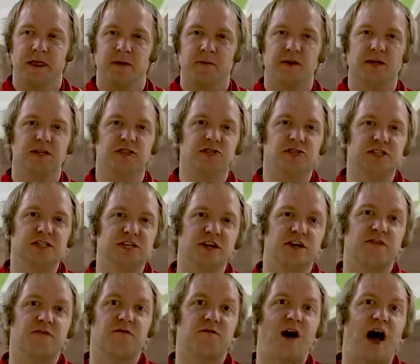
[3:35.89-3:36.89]
because you
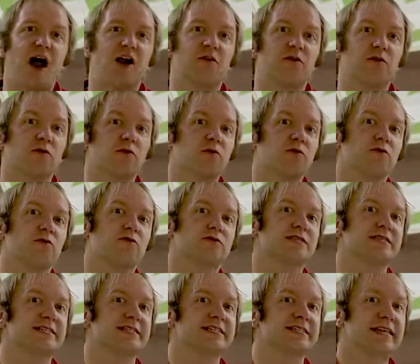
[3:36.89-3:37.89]
didn't follow the
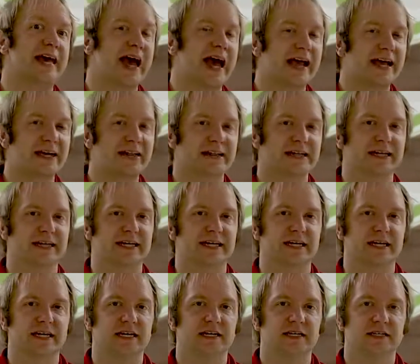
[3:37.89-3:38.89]
rules
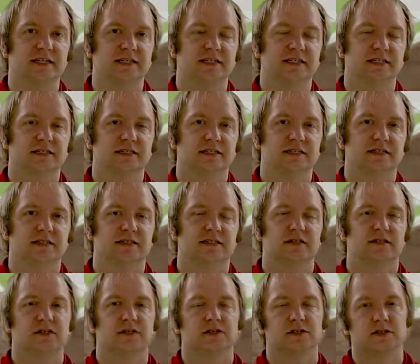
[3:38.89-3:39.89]
exactly,
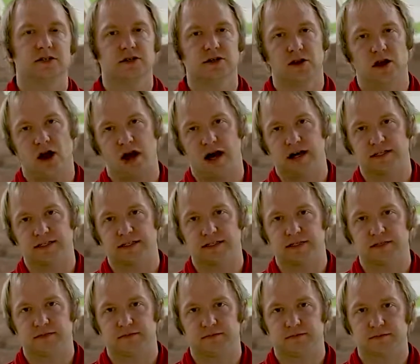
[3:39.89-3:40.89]
you lost.